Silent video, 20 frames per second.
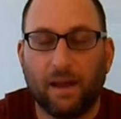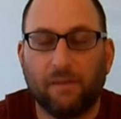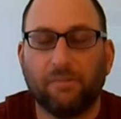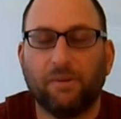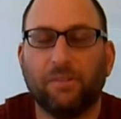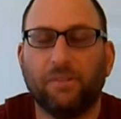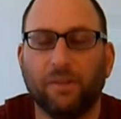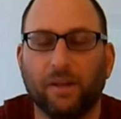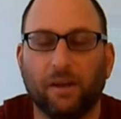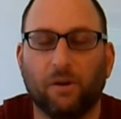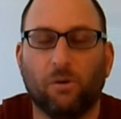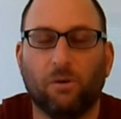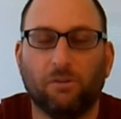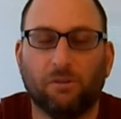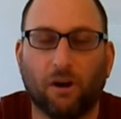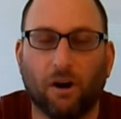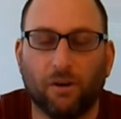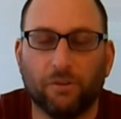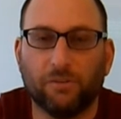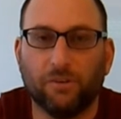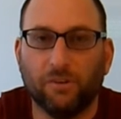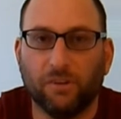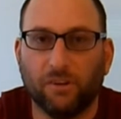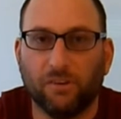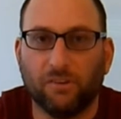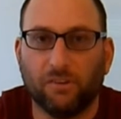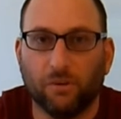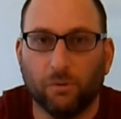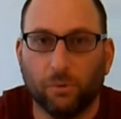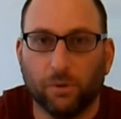everything, crawled through
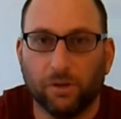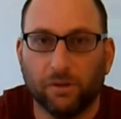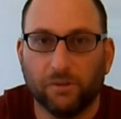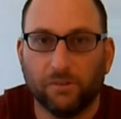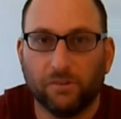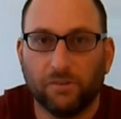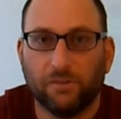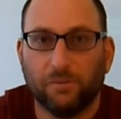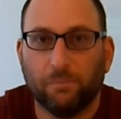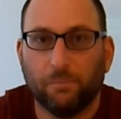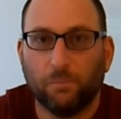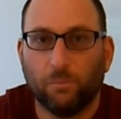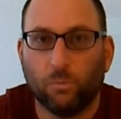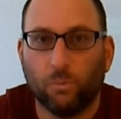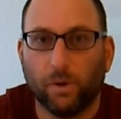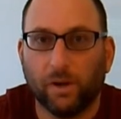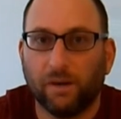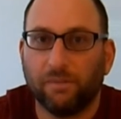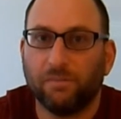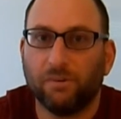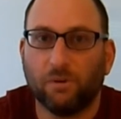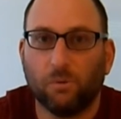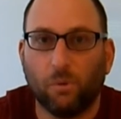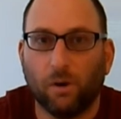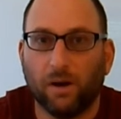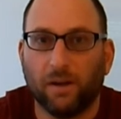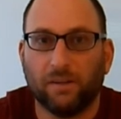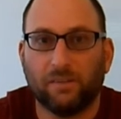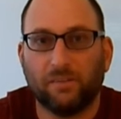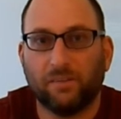the sewers, whatever
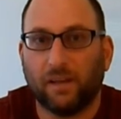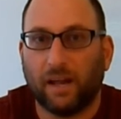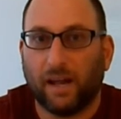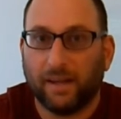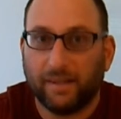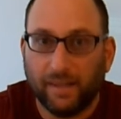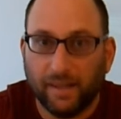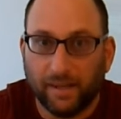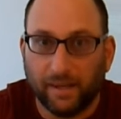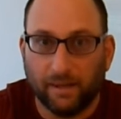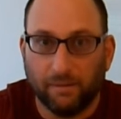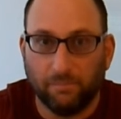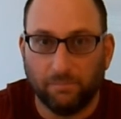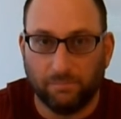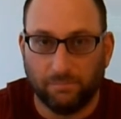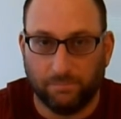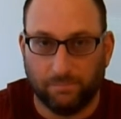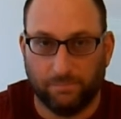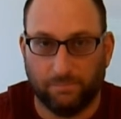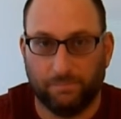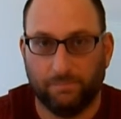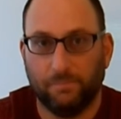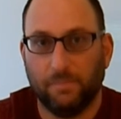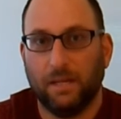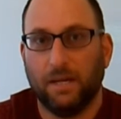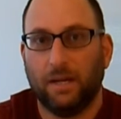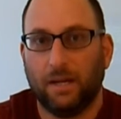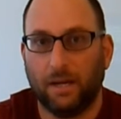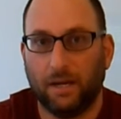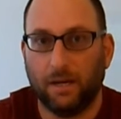it was, I did it.
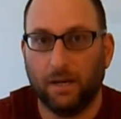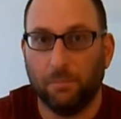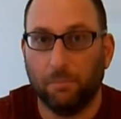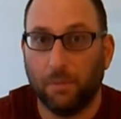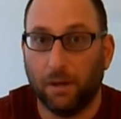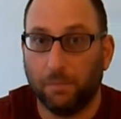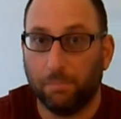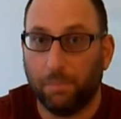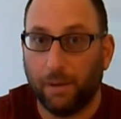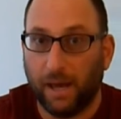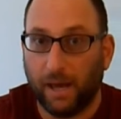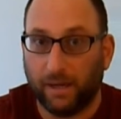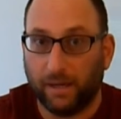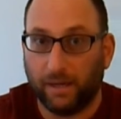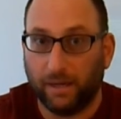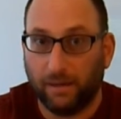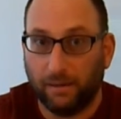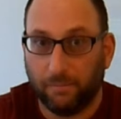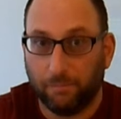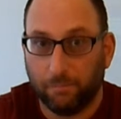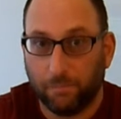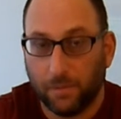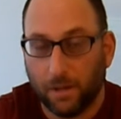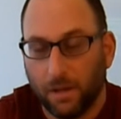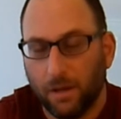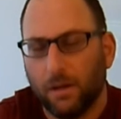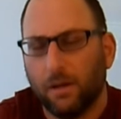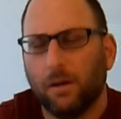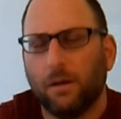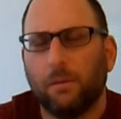Eat a mud patty.
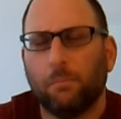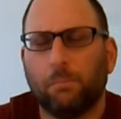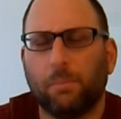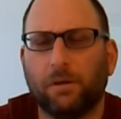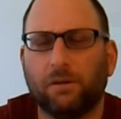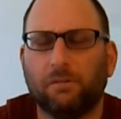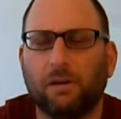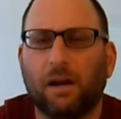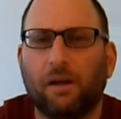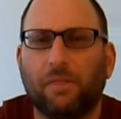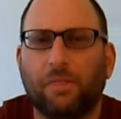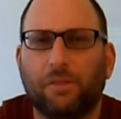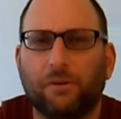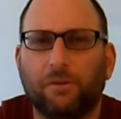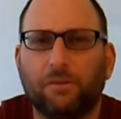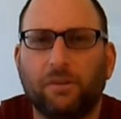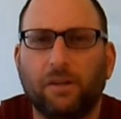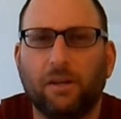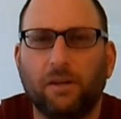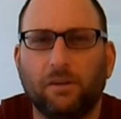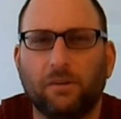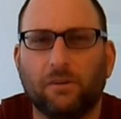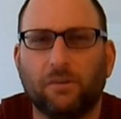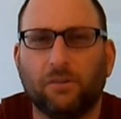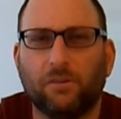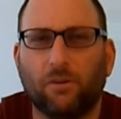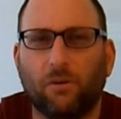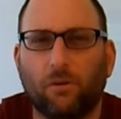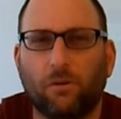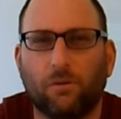But around 13
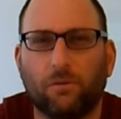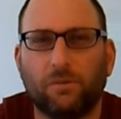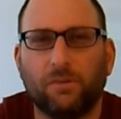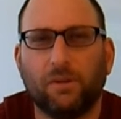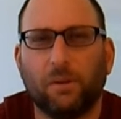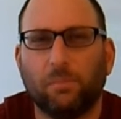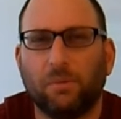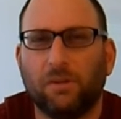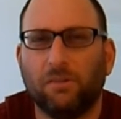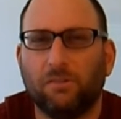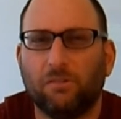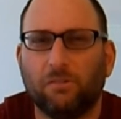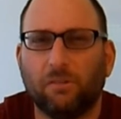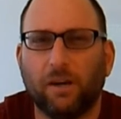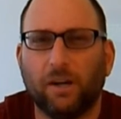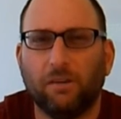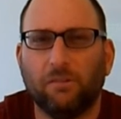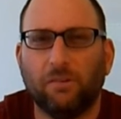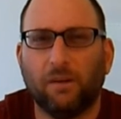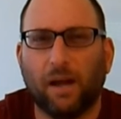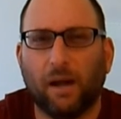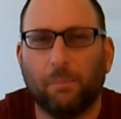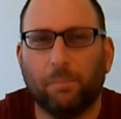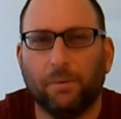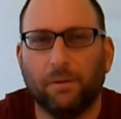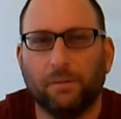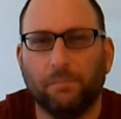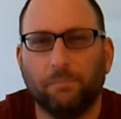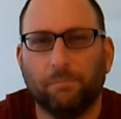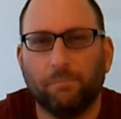years old, something strange
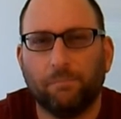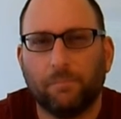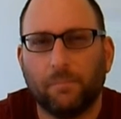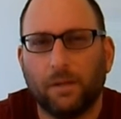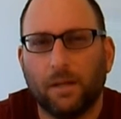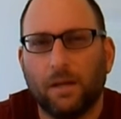happened.